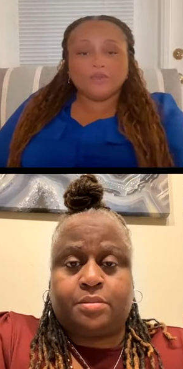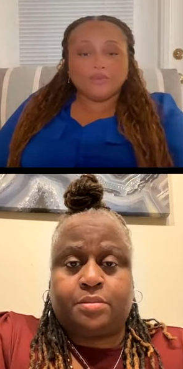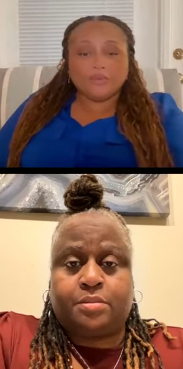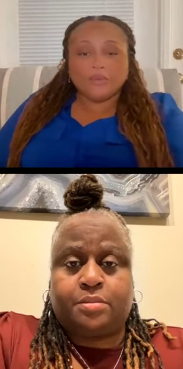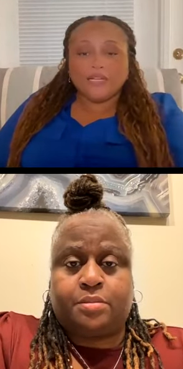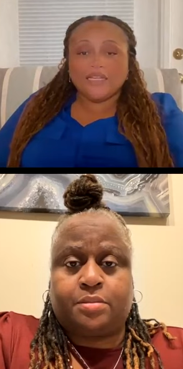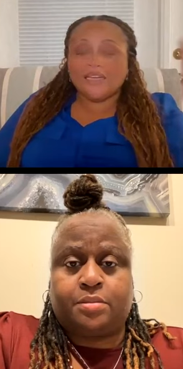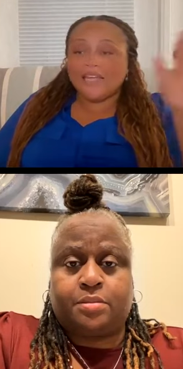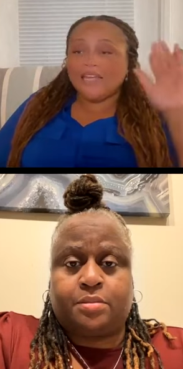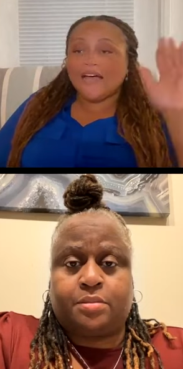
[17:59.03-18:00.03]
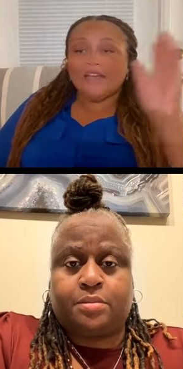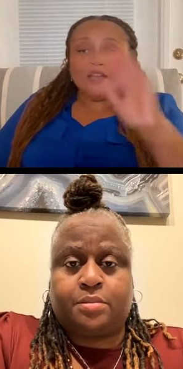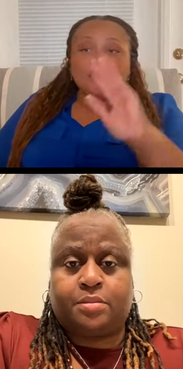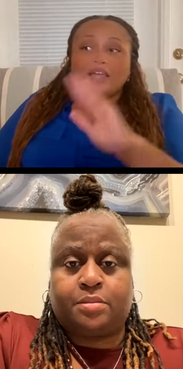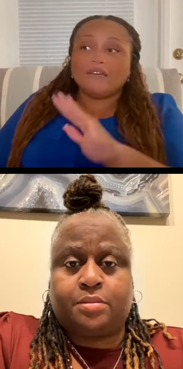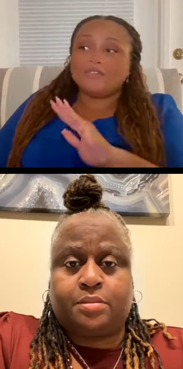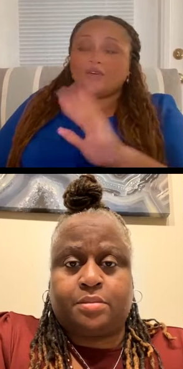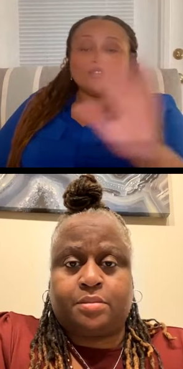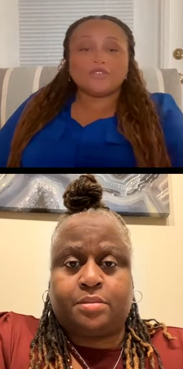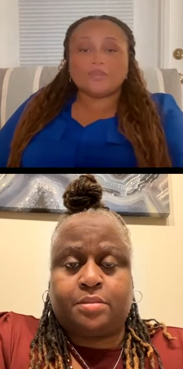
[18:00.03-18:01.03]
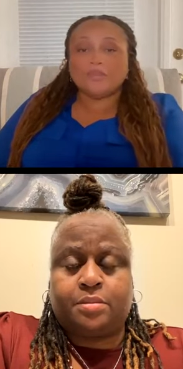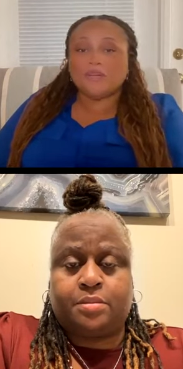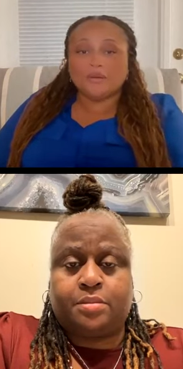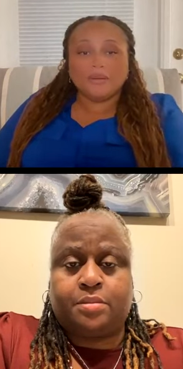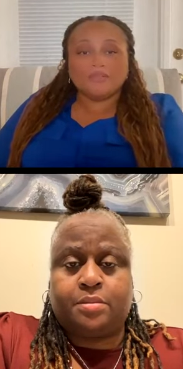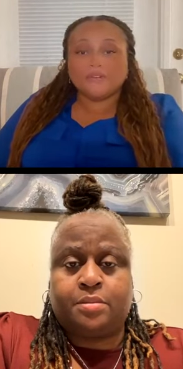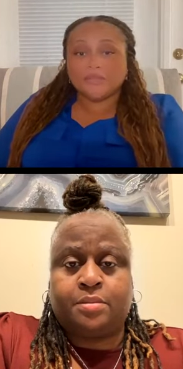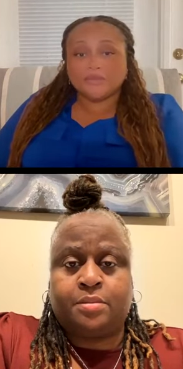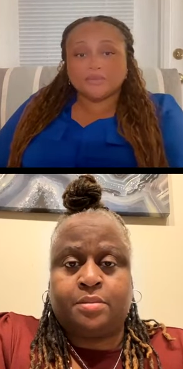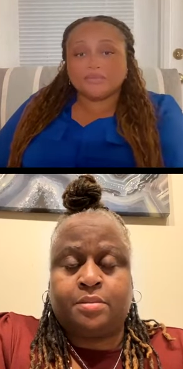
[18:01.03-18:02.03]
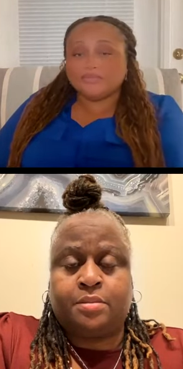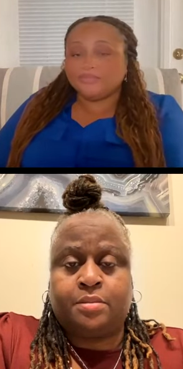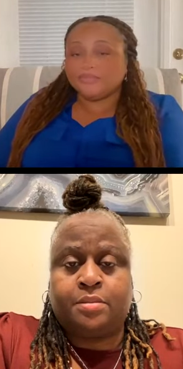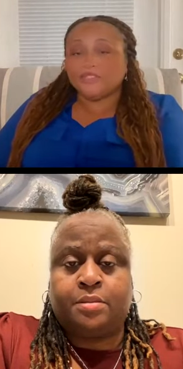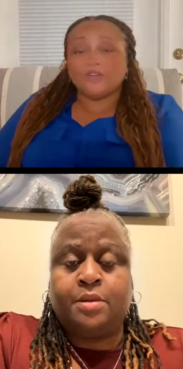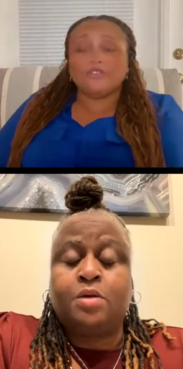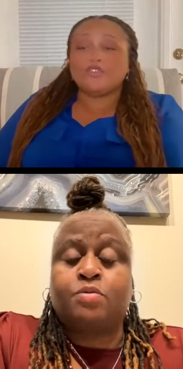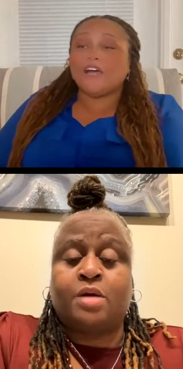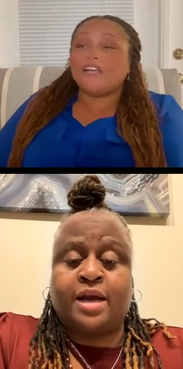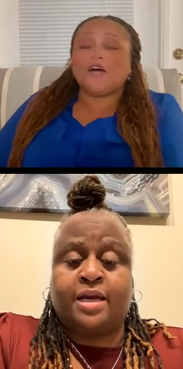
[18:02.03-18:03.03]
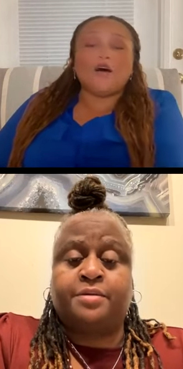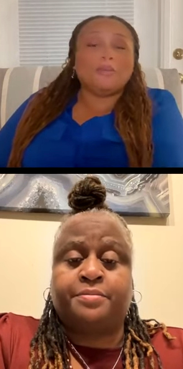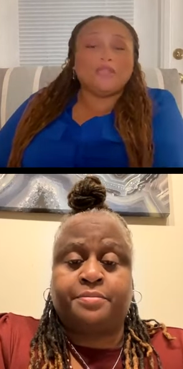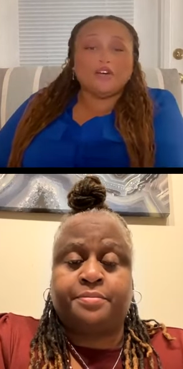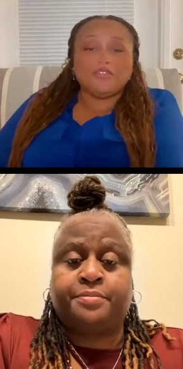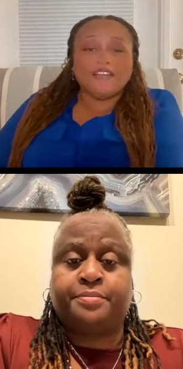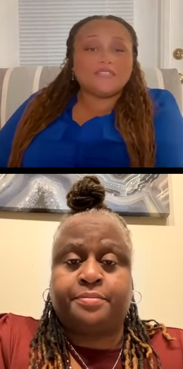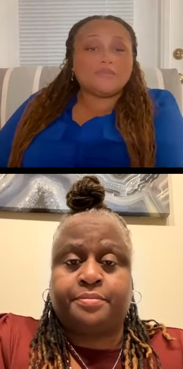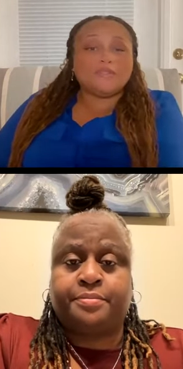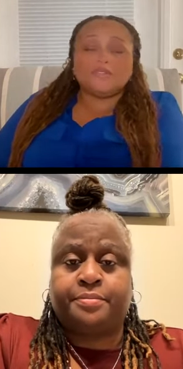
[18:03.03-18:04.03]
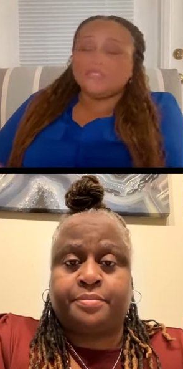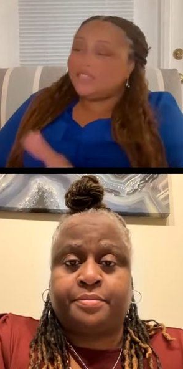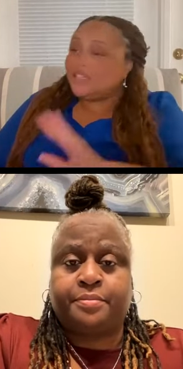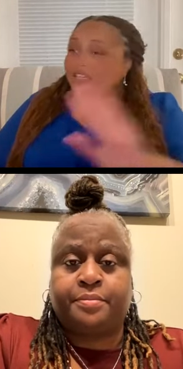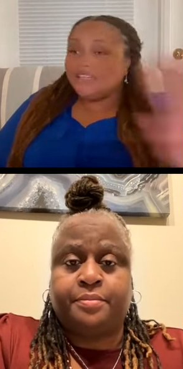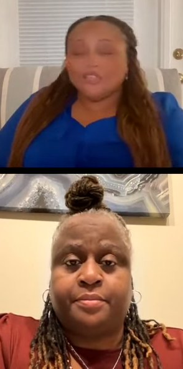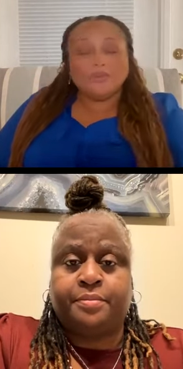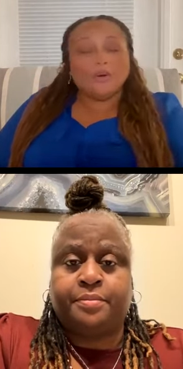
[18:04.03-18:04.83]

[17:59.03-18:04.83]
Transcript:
Speaker 1: throughout the day, I don't have no social media on my phone. So if you're trying to call me on Facebook, you won't